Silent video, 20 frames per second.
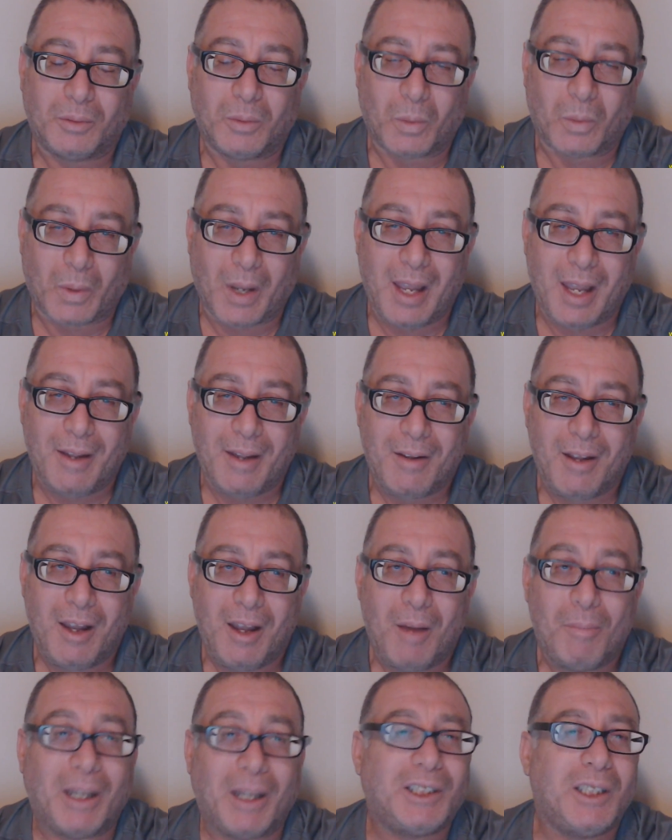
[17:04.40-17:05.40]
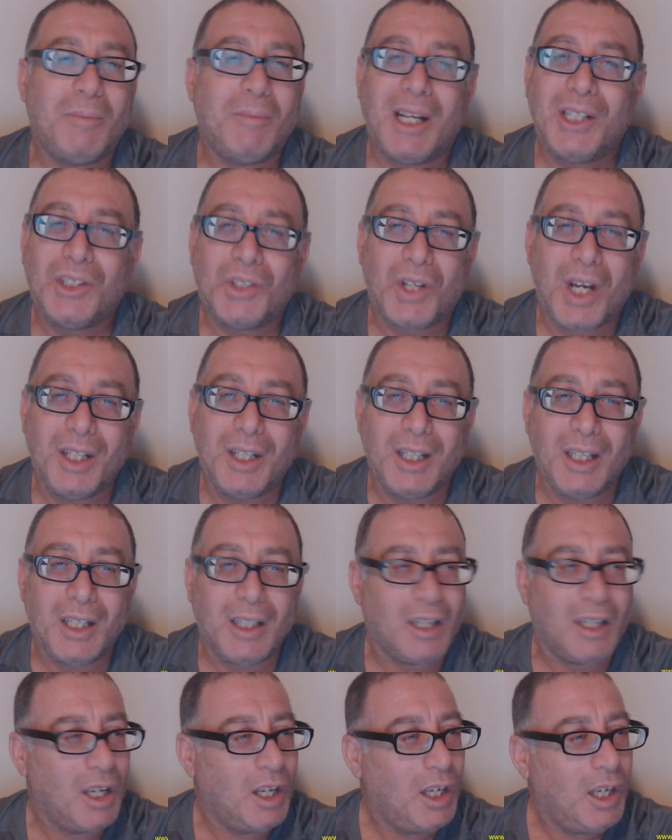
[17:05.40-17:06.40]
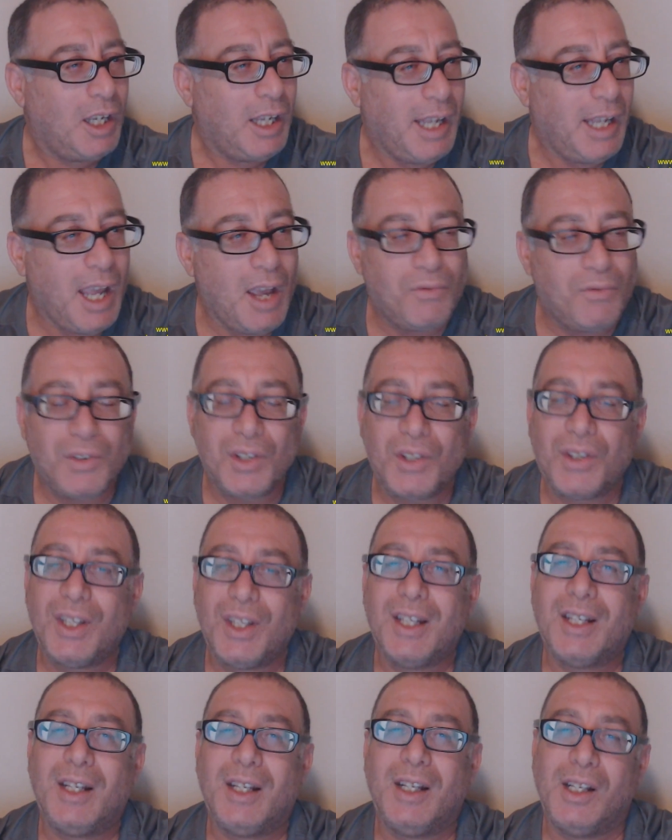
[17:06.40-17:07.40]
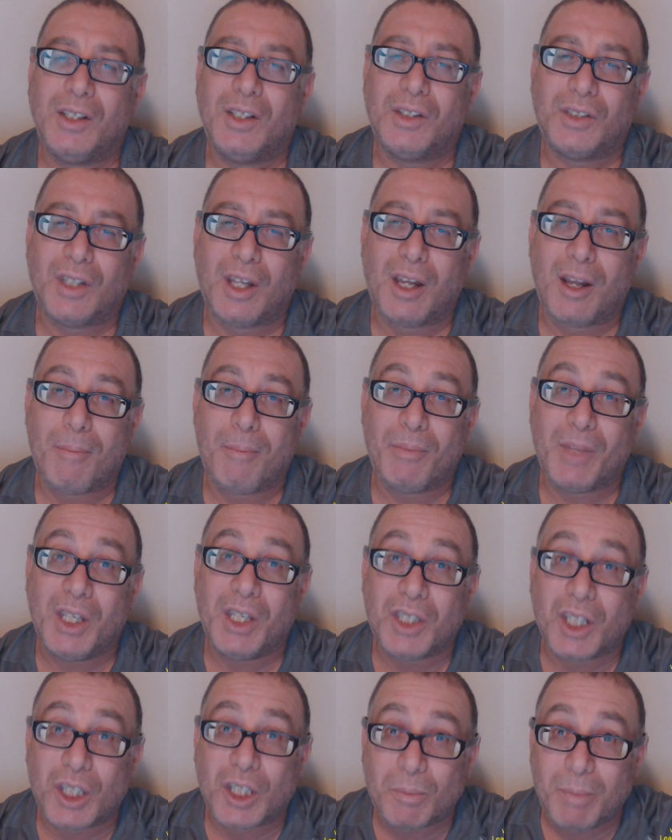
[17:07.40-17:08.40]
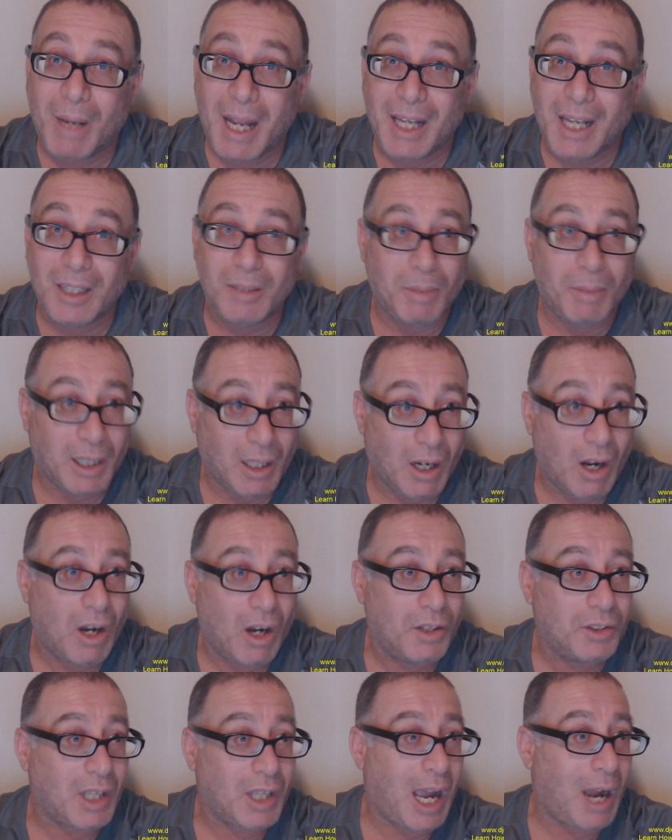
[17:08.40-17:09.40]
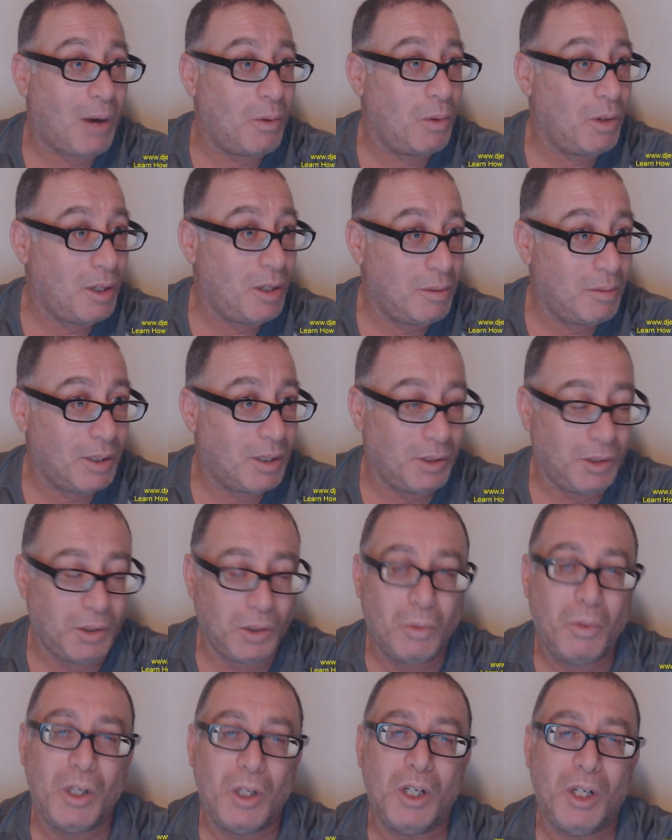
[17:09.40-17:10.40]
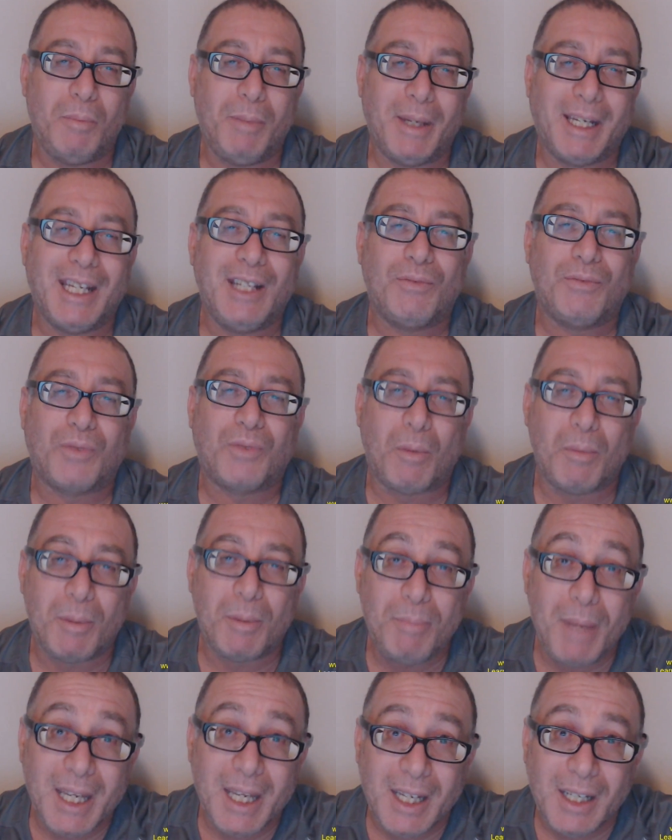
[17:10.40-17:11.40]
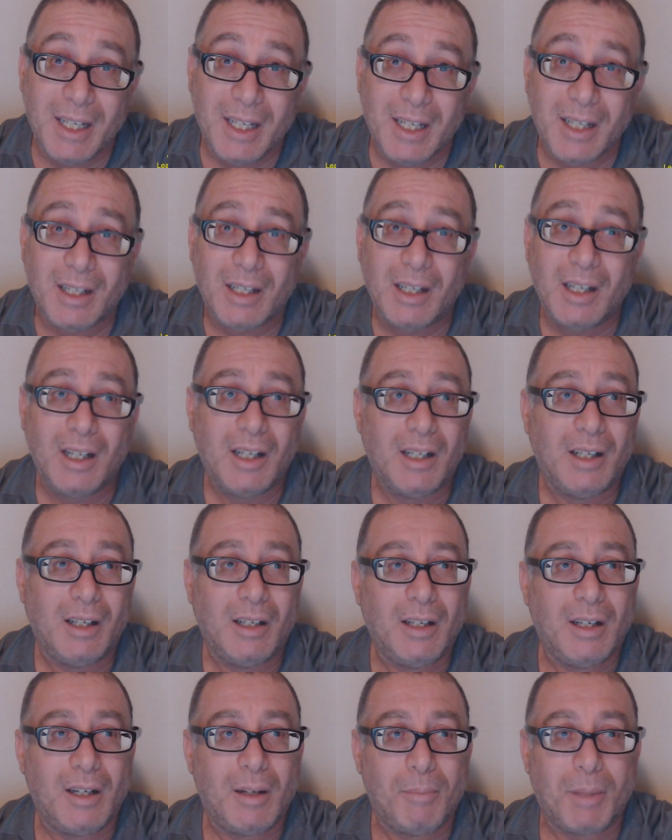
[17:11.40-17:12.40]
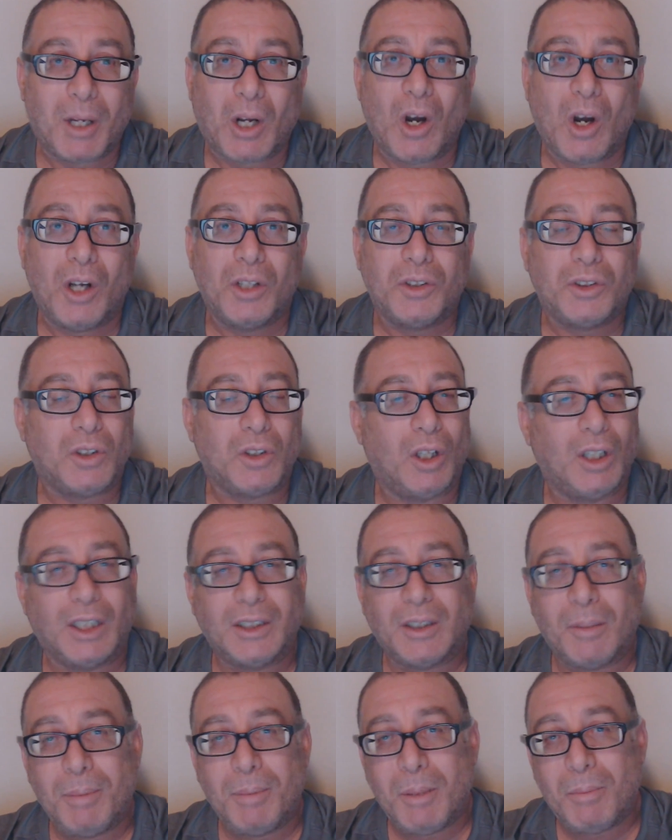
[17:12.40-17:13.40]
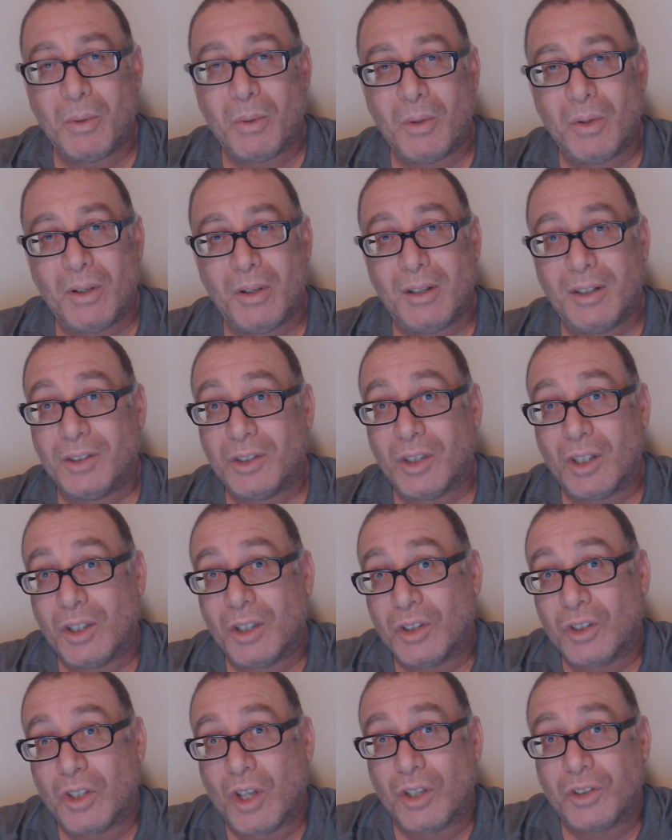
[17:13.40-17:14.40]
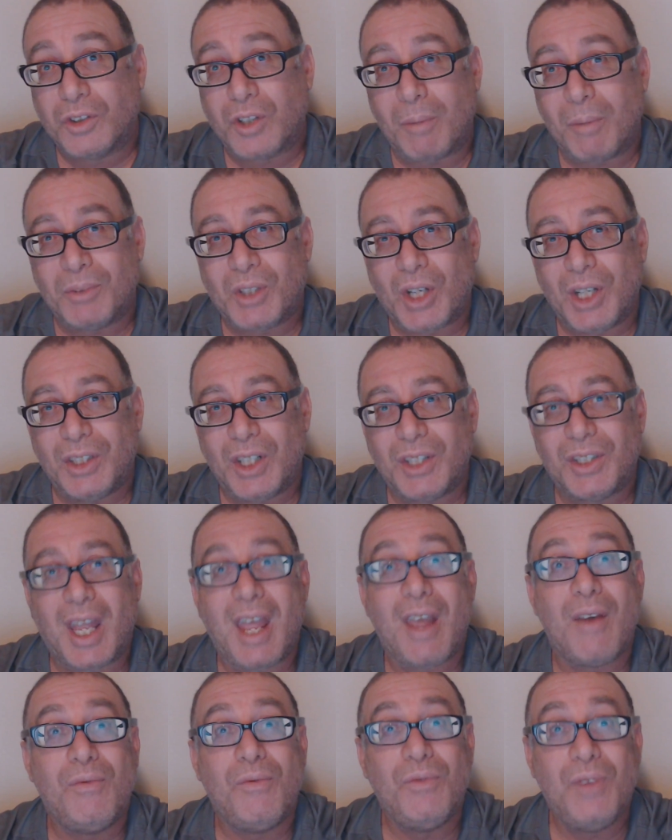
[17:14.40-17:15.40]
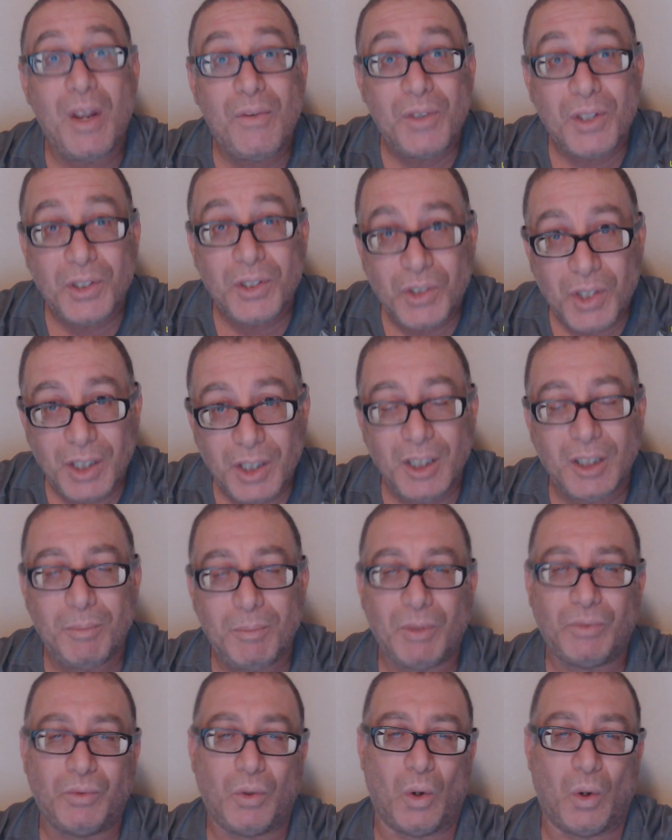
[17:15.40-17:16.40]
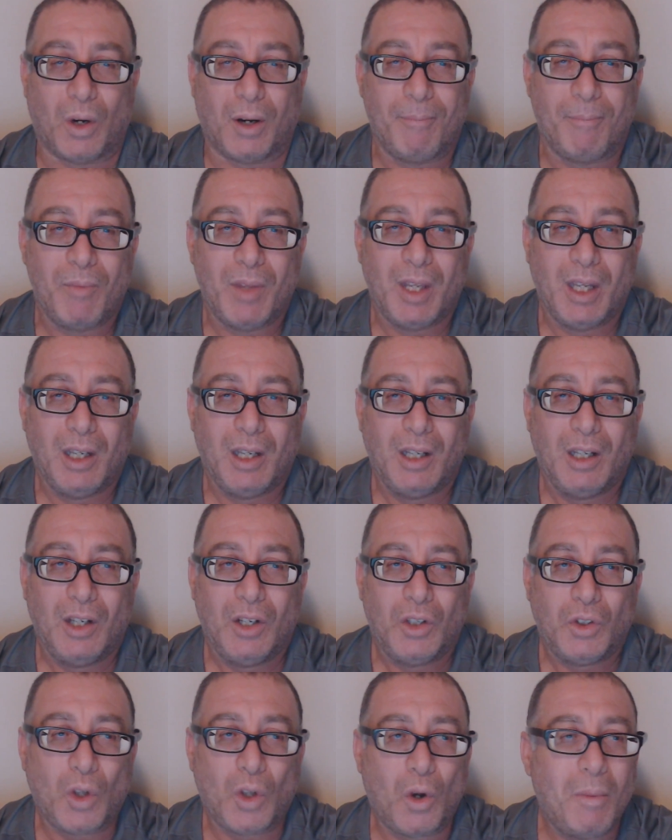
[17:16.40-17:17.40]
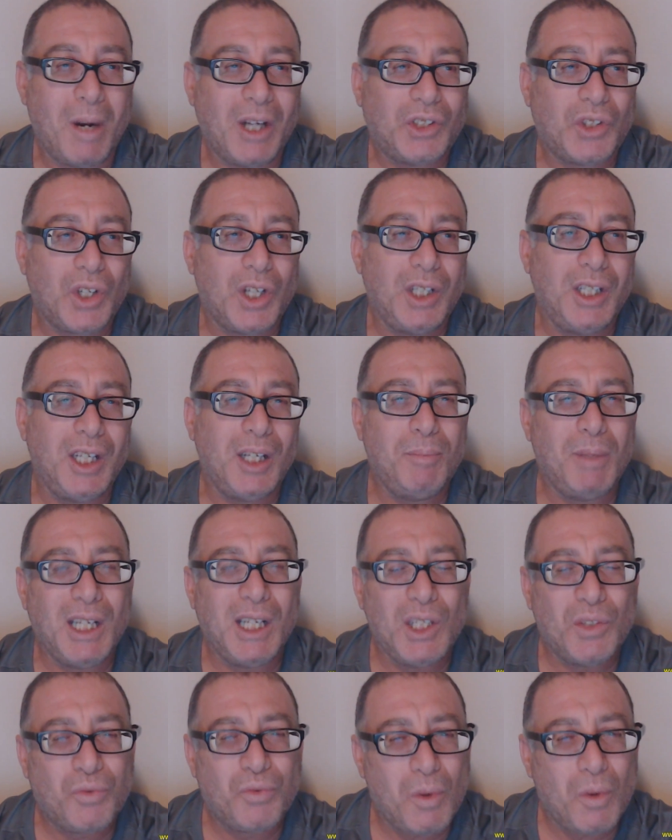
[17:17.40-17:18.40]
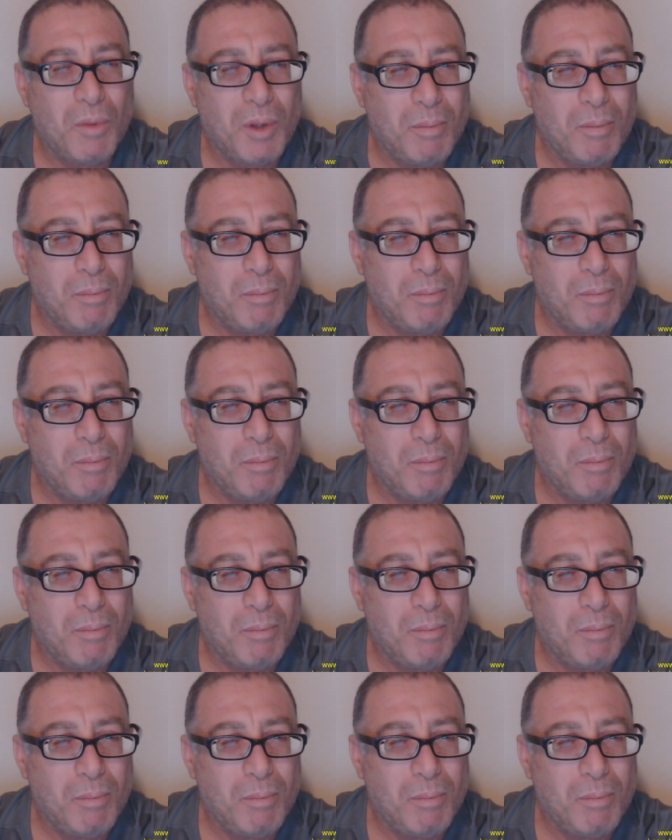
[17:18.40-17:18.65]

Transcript: Okay, but in my training, everything is explained, because you will begin from the beginning, because a lot of people, some traders have never traded before. So my training begins from